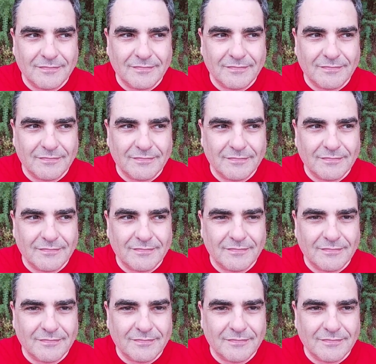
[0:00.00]

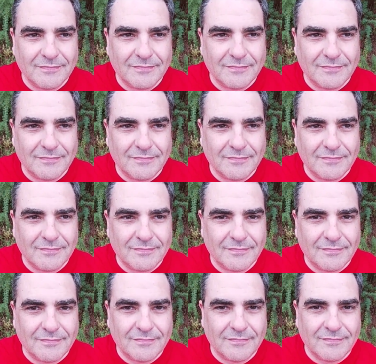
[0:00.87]

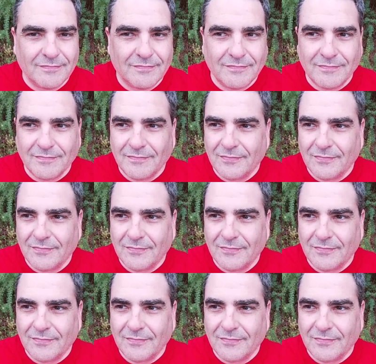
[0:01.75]
No one is speaking in this clip.